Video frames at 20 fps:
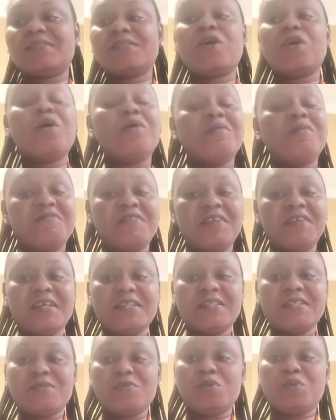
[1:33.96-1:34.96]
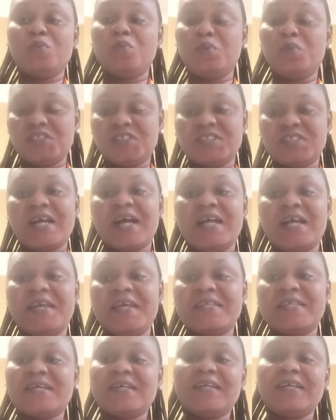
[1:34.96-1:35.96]
confidence we wish Ghanaians had
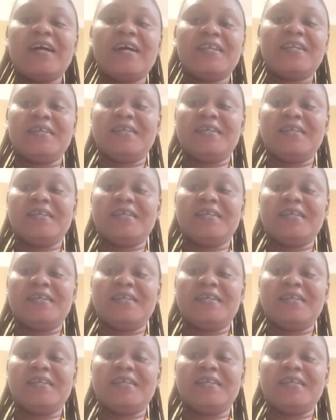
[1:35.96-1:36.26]
had in